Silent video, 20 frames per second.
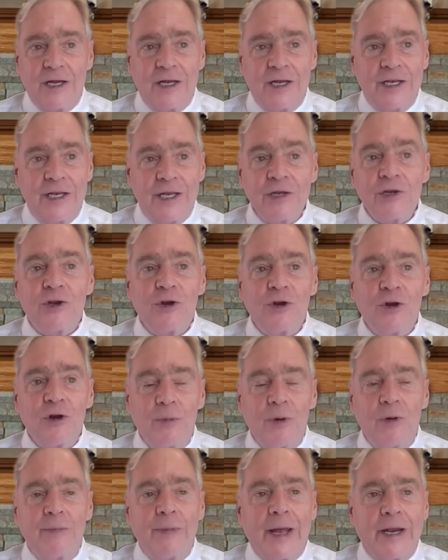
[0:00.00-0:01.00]
an
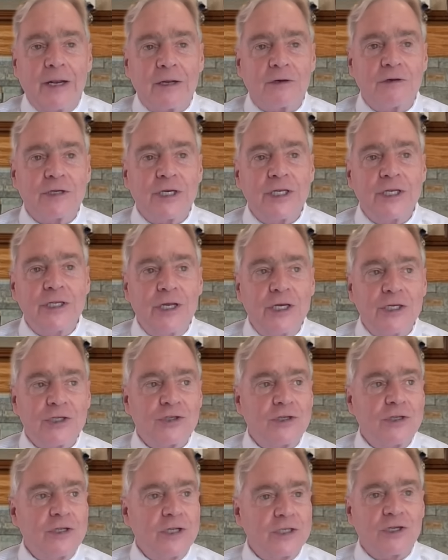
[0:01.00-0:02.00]
incurable medical
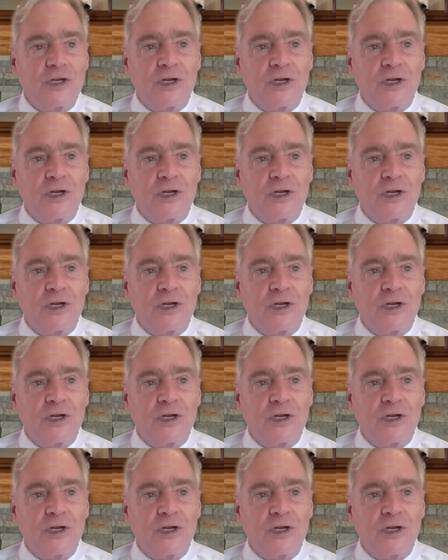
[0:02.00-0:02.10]
condition that's